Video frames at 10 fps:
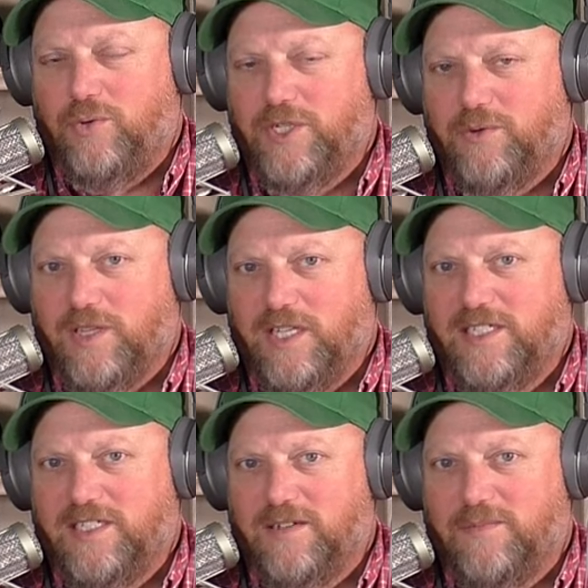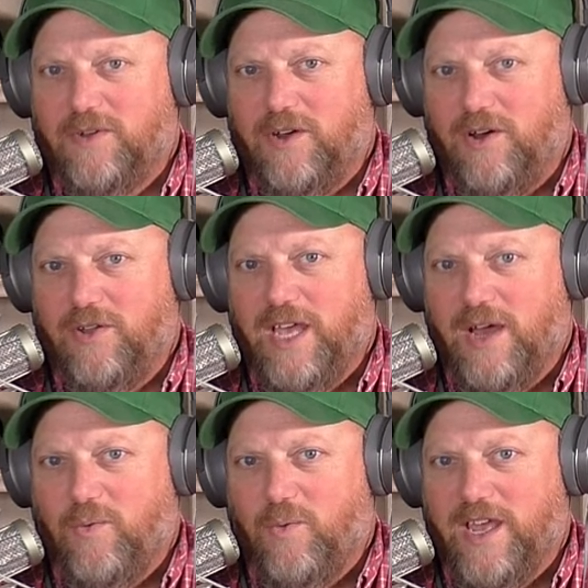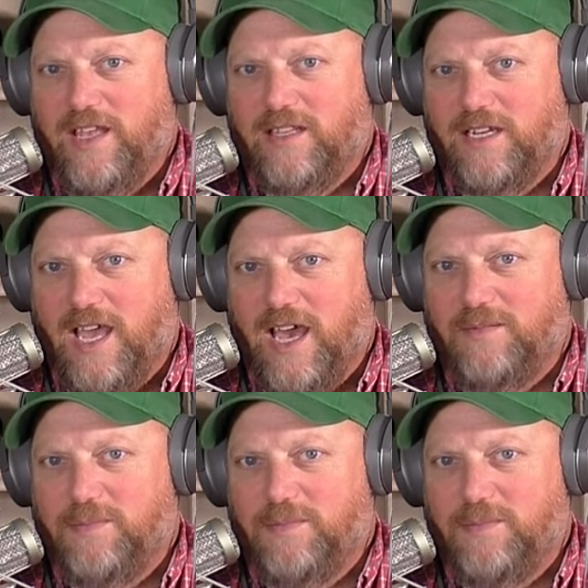when you release him. All that weight that he had